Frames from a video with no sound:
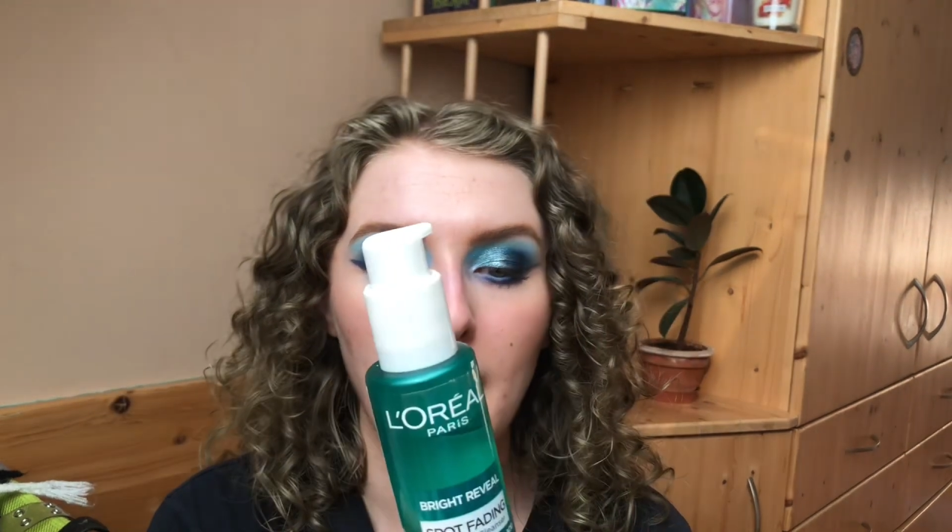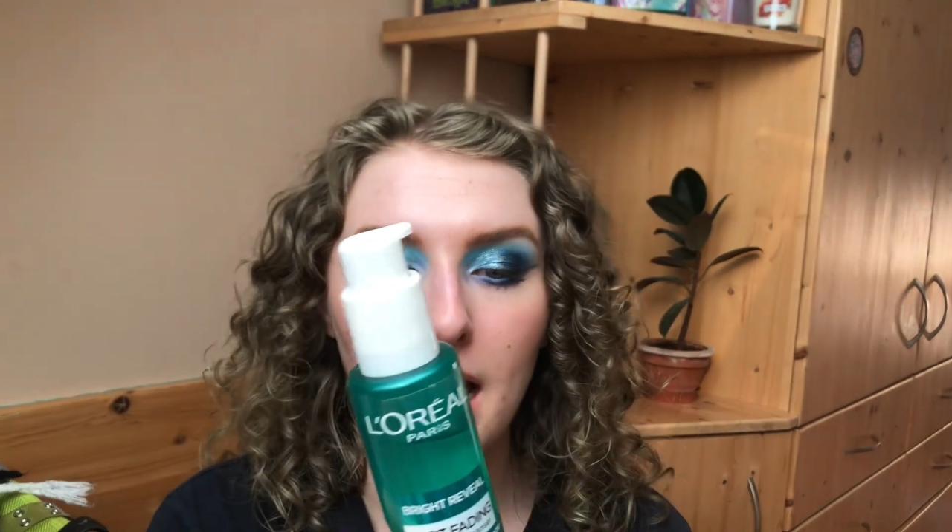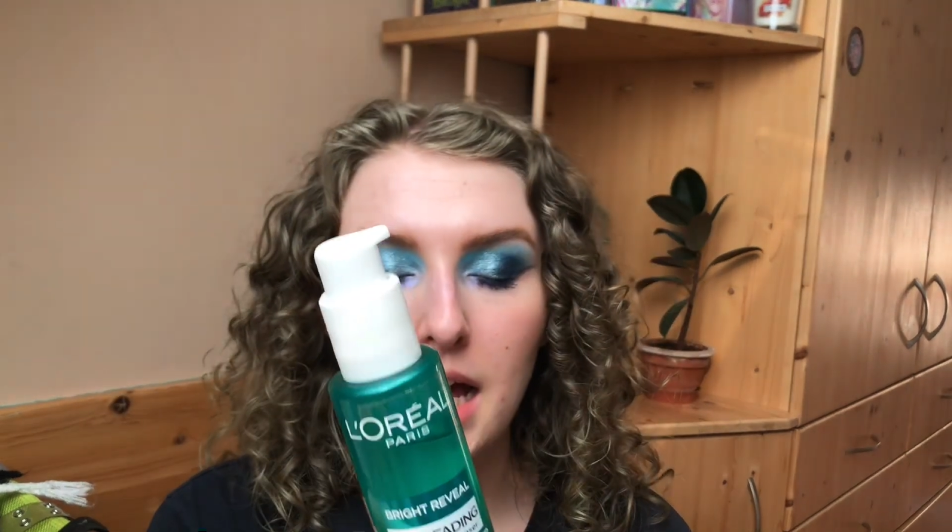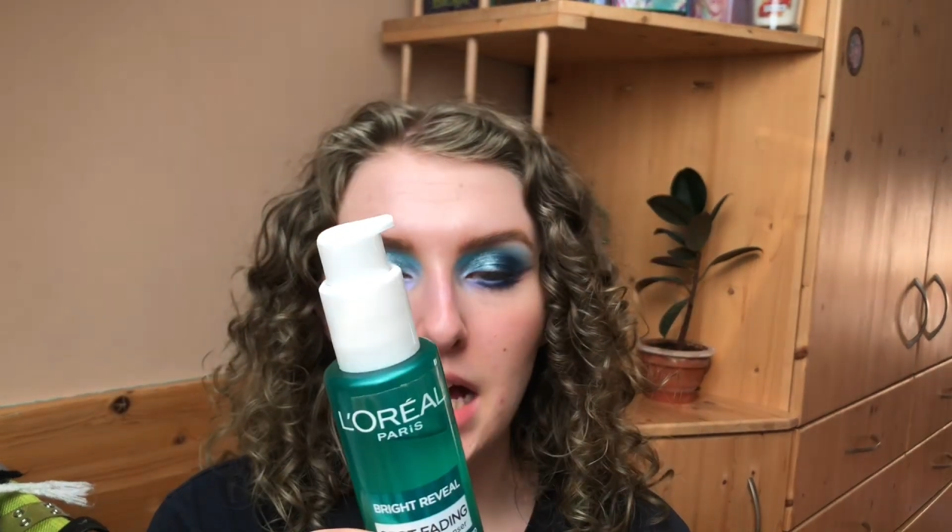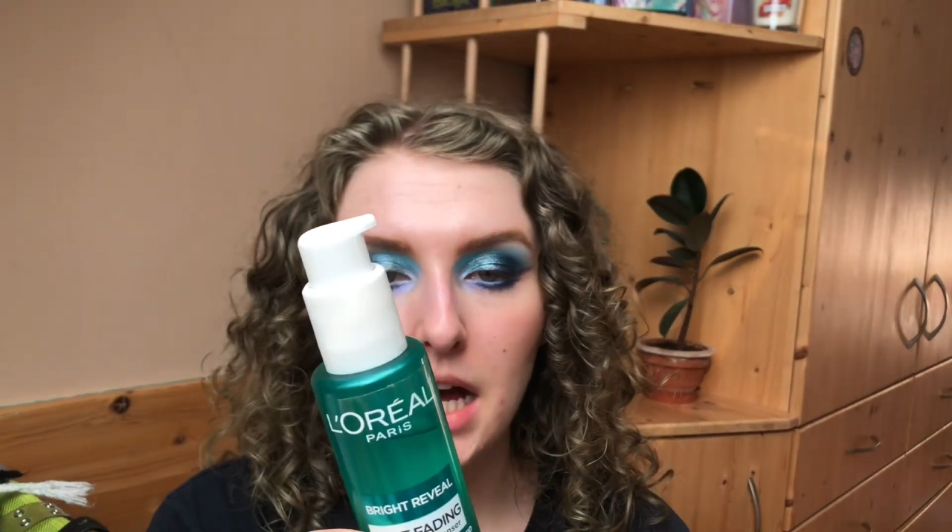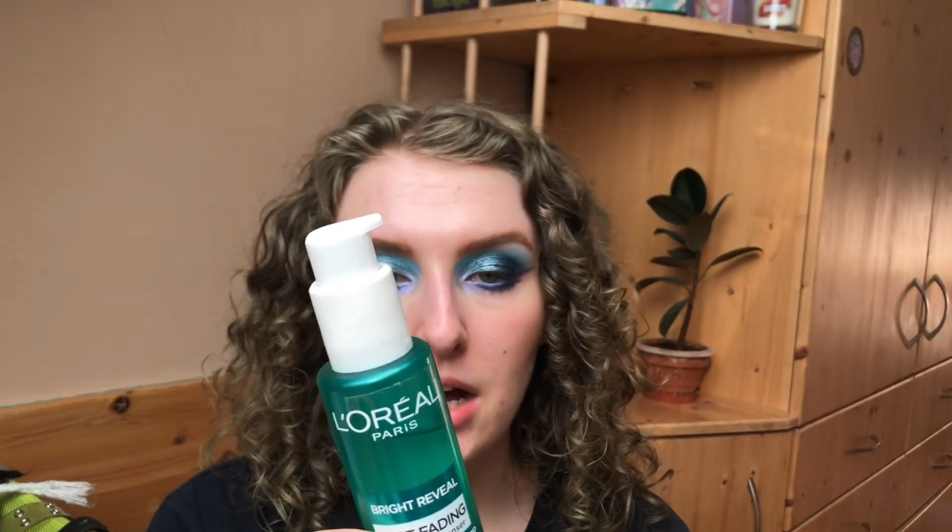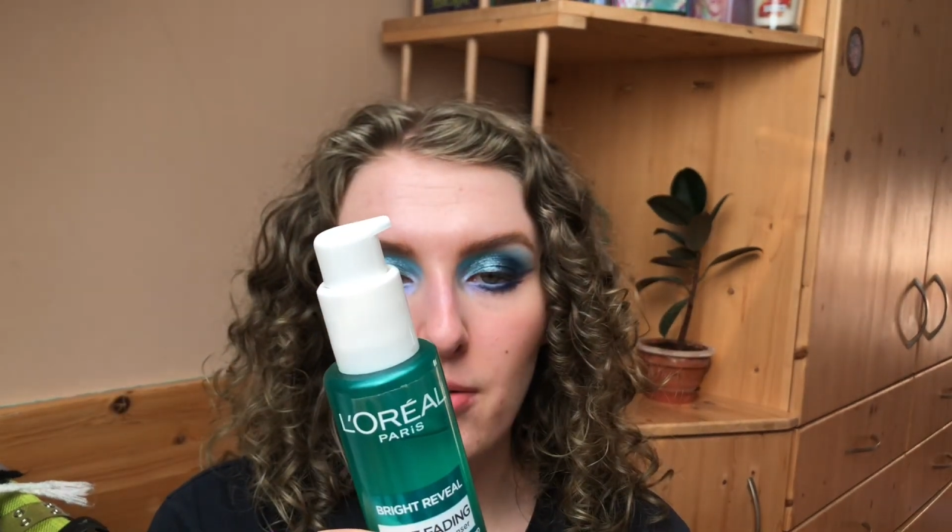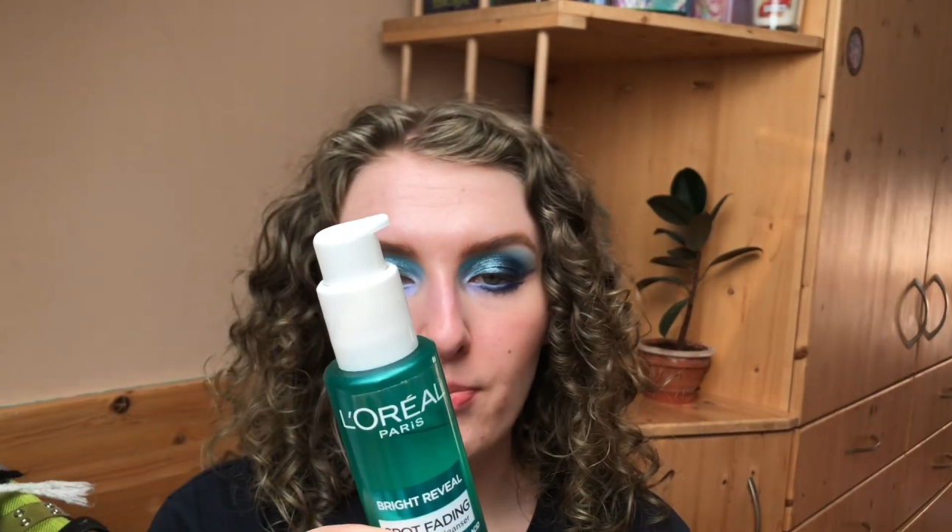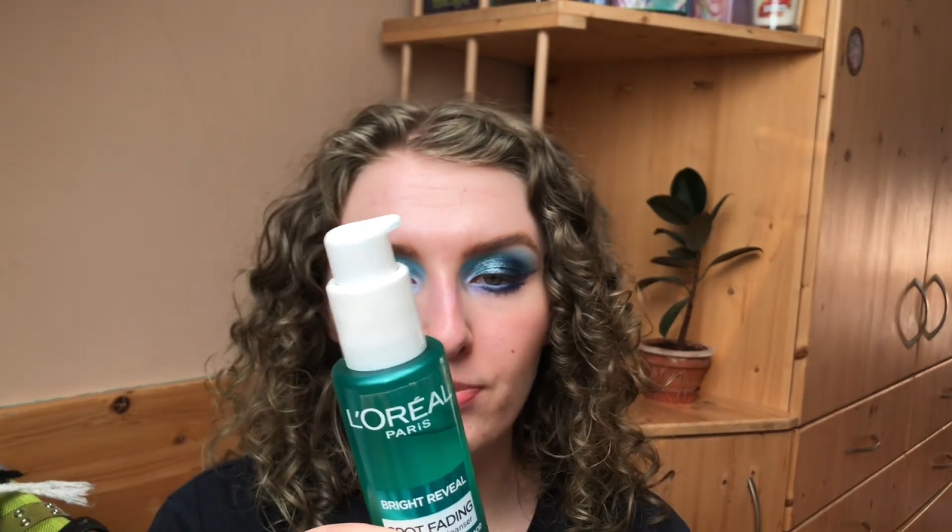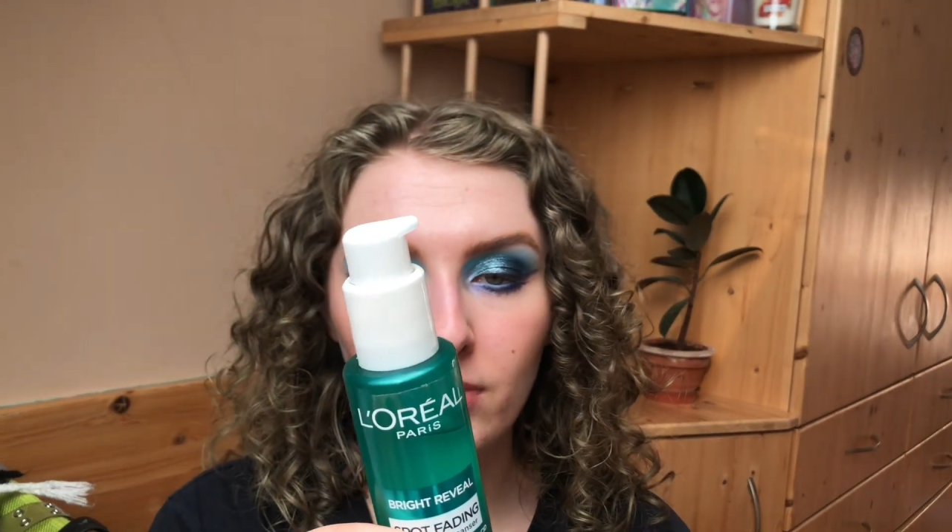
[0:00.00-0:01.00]

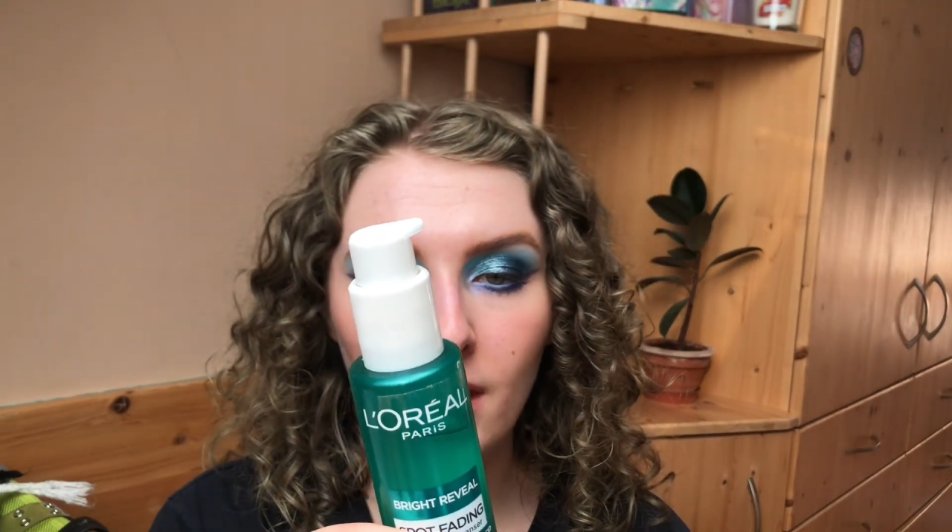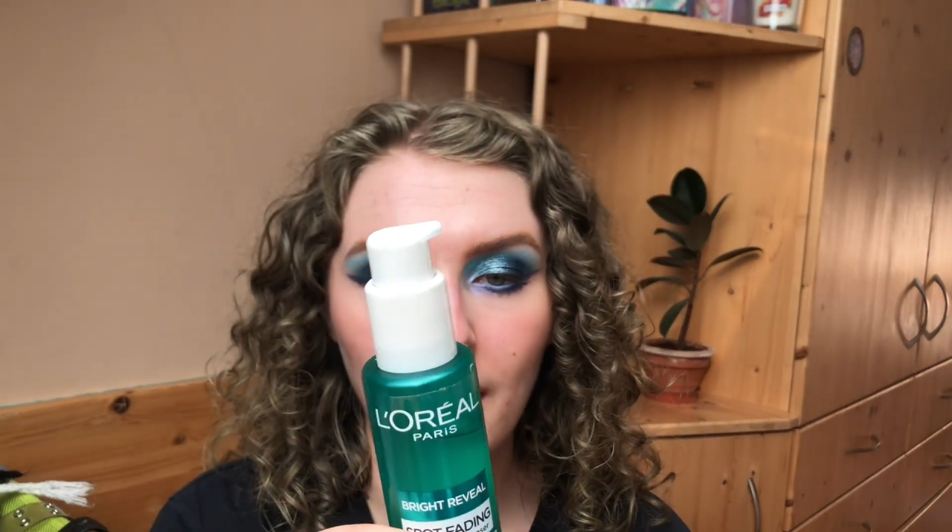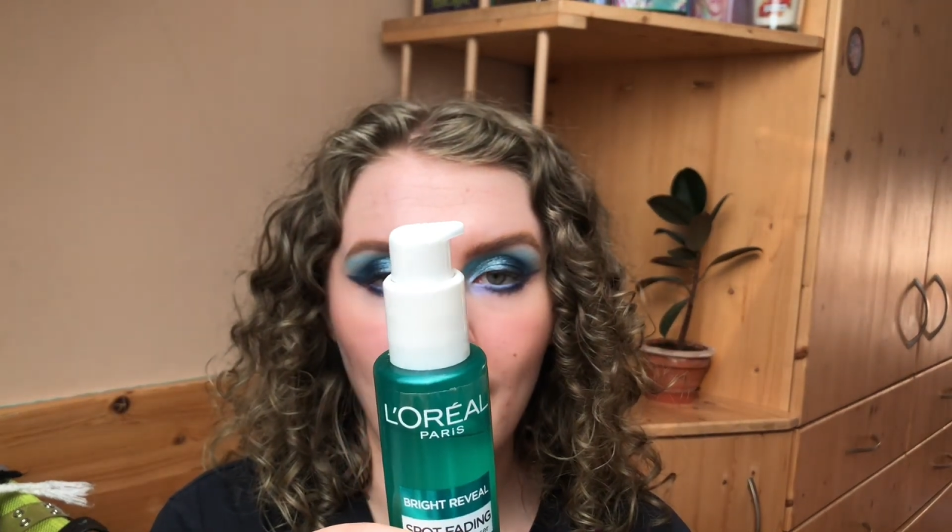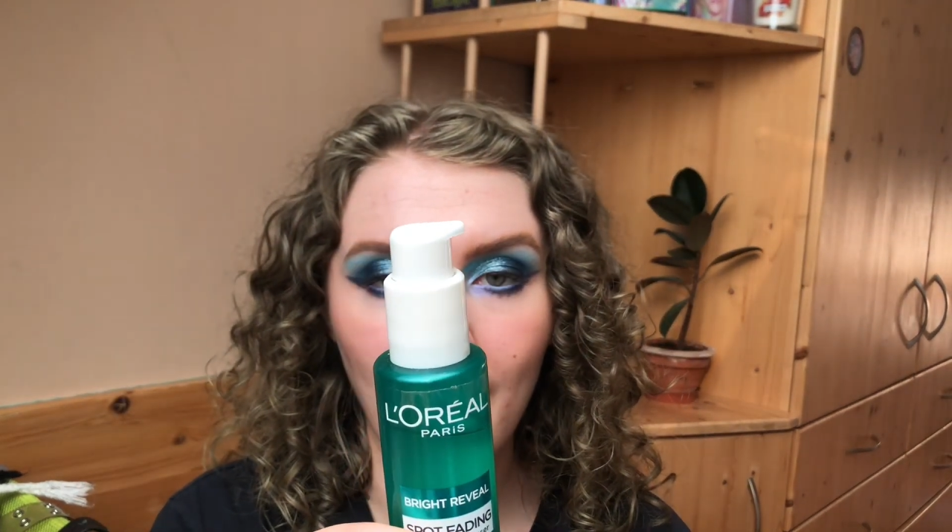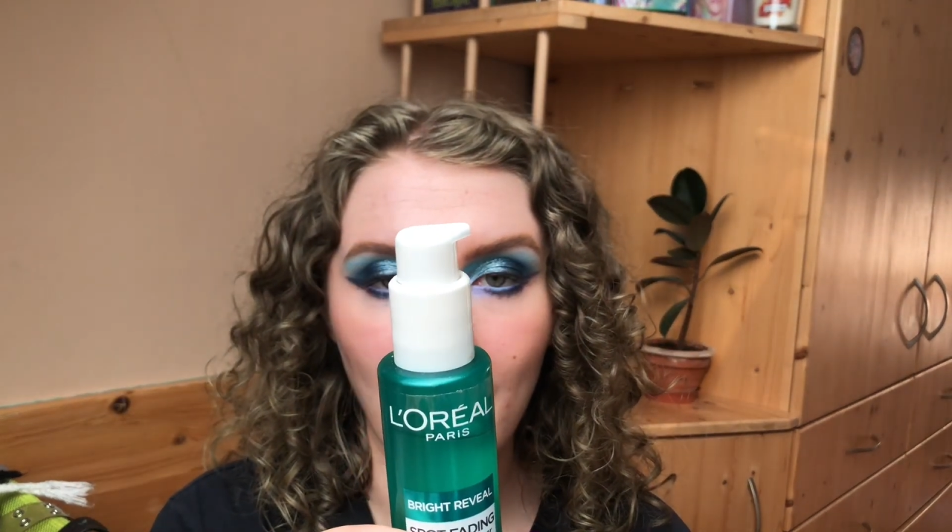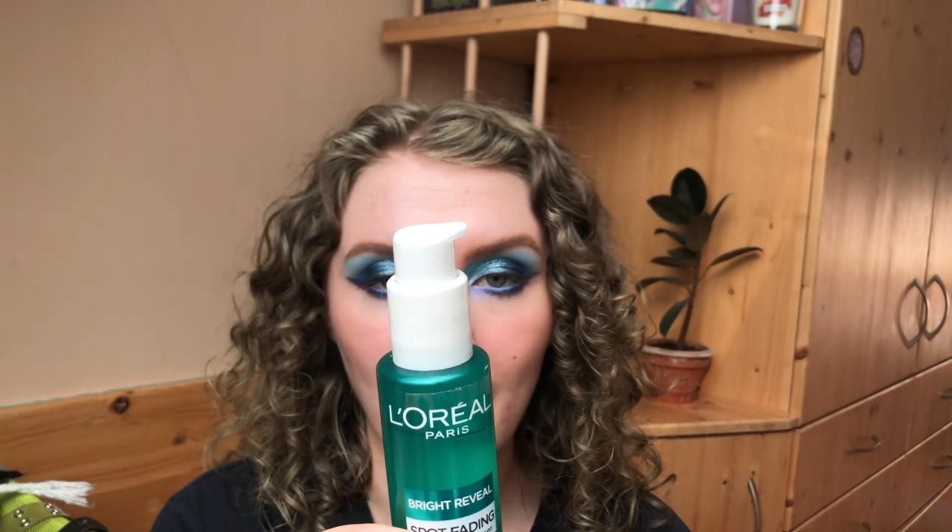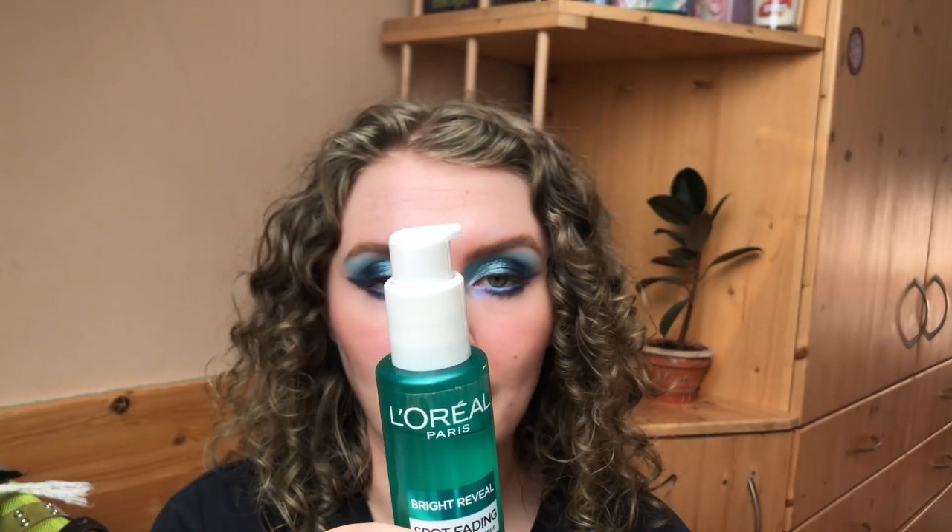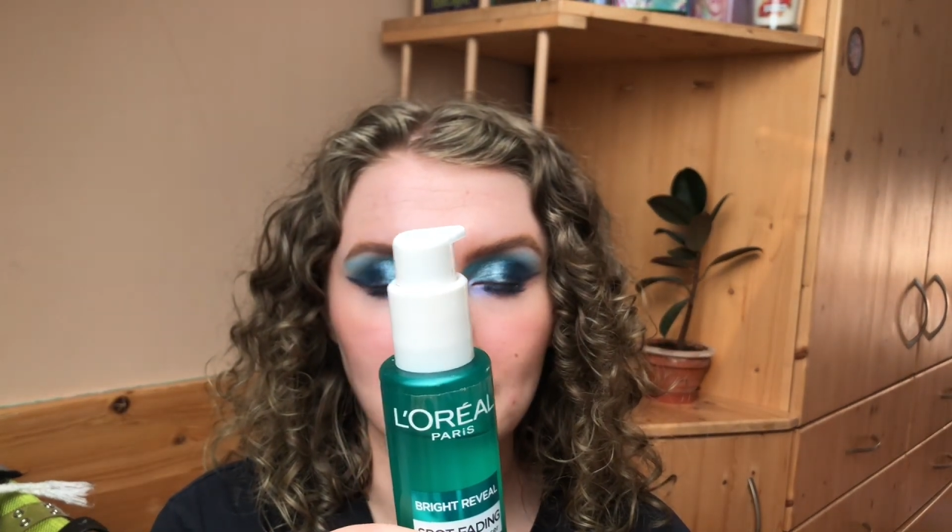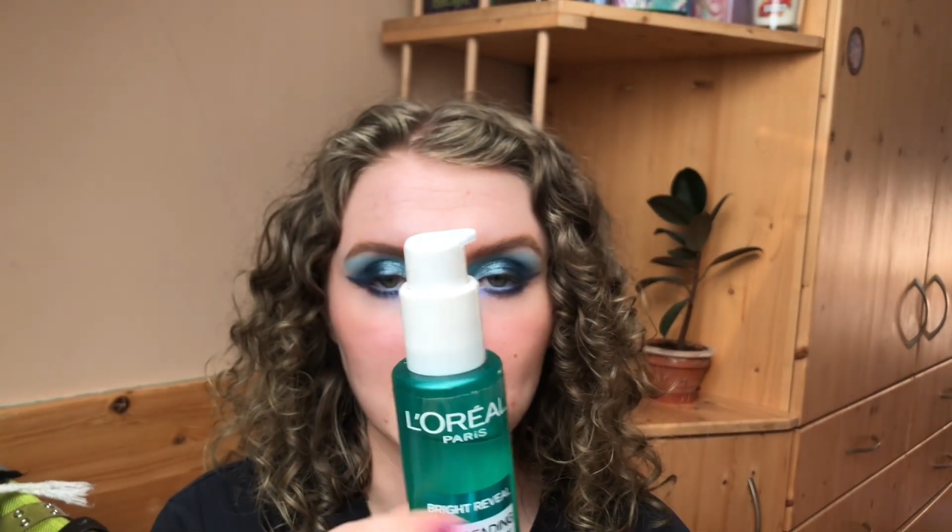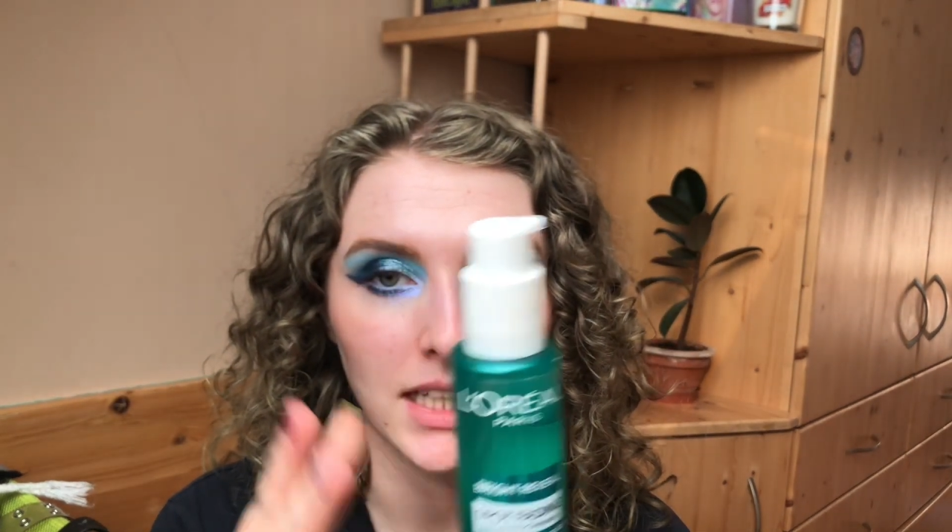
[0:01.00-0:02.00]

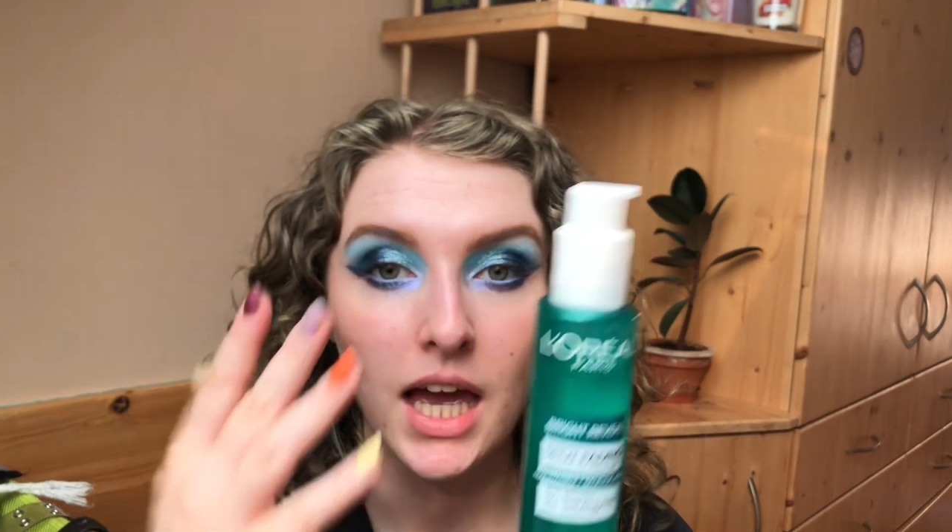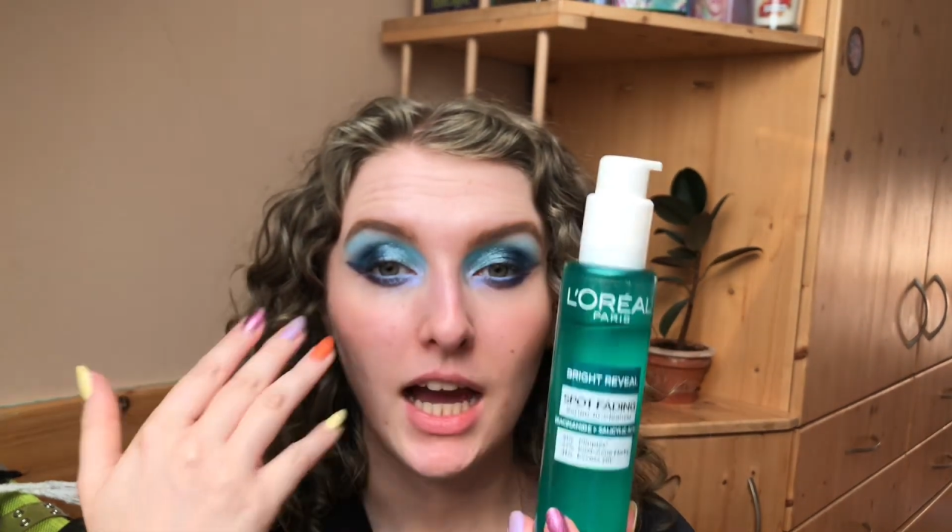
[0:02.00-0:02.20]
And